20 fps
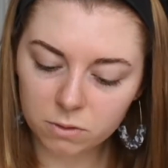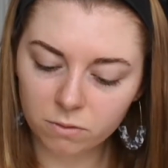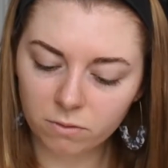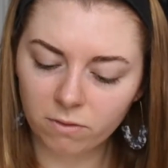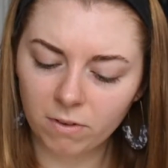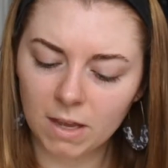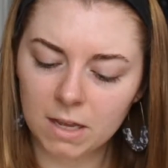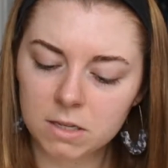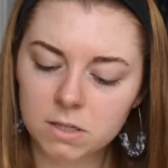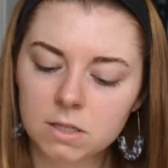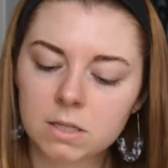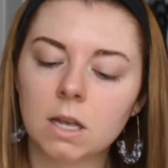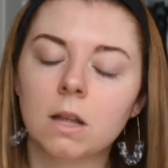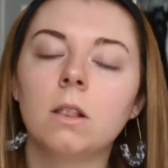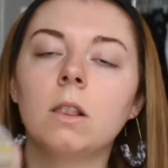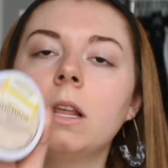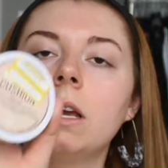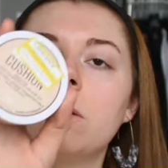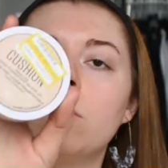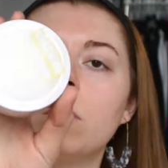Face
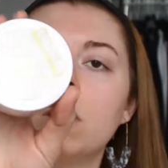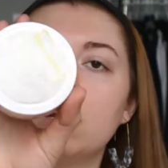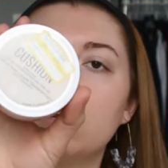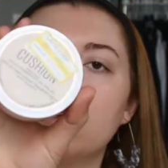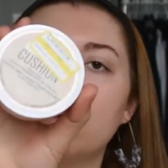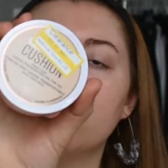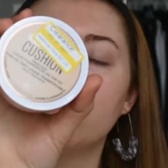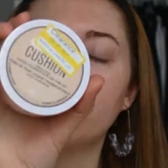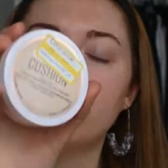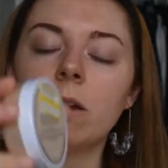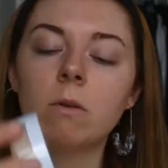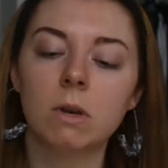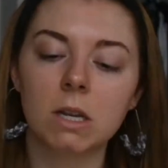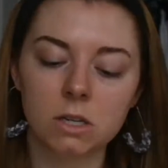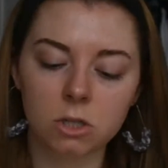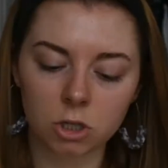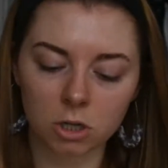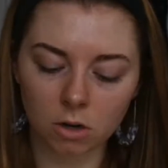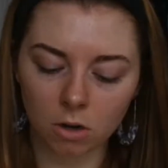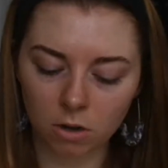liquid
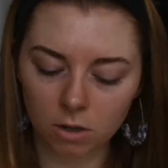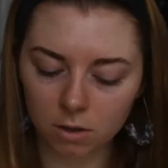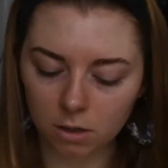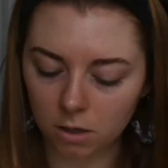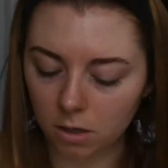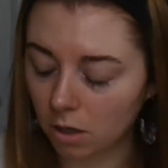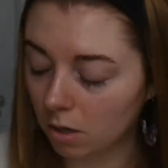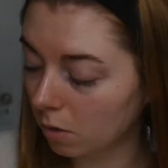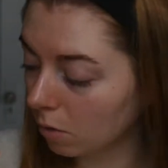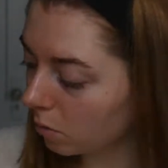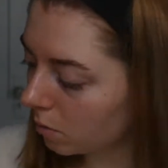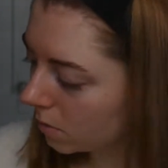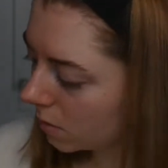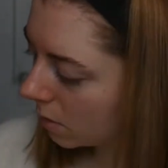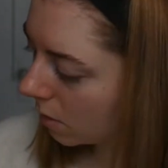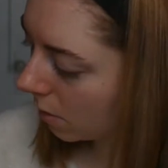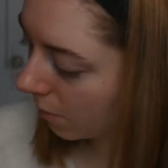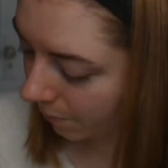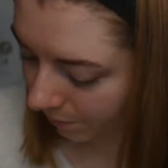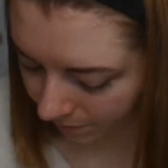foundation on the go,
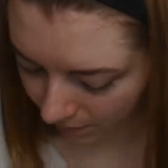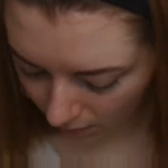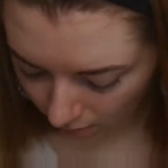so